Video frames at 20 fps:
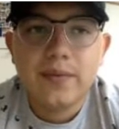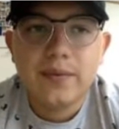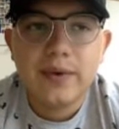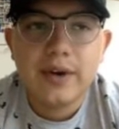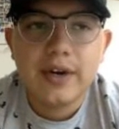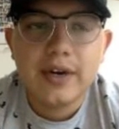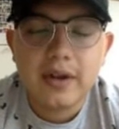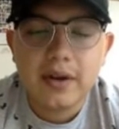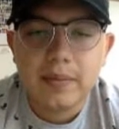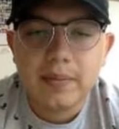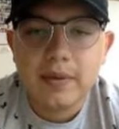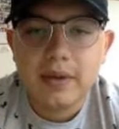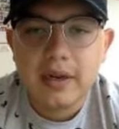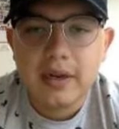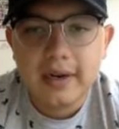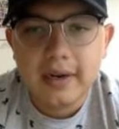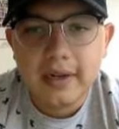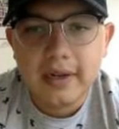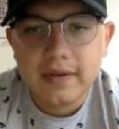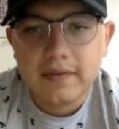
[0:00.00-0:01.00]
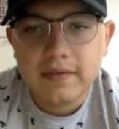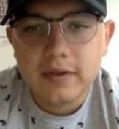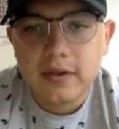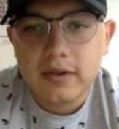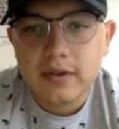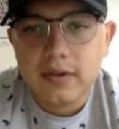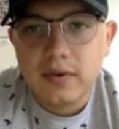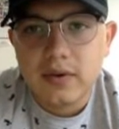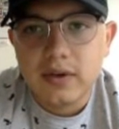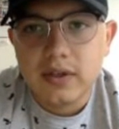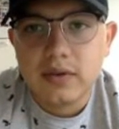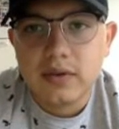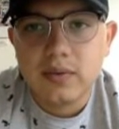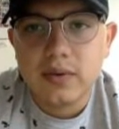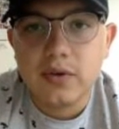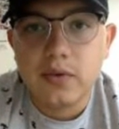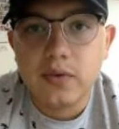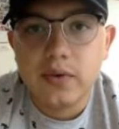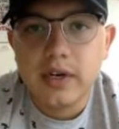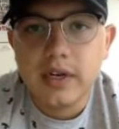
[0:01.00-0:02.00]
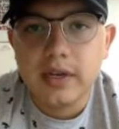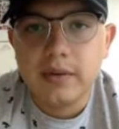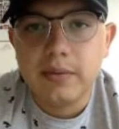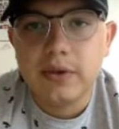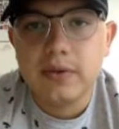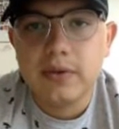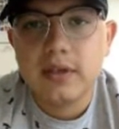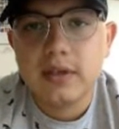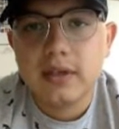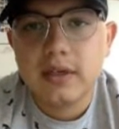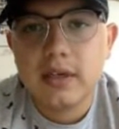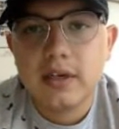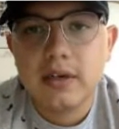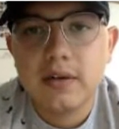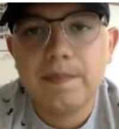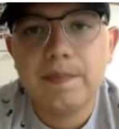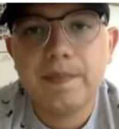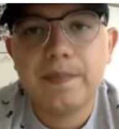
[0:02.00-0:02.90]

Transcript: reading ability of the students when reading music.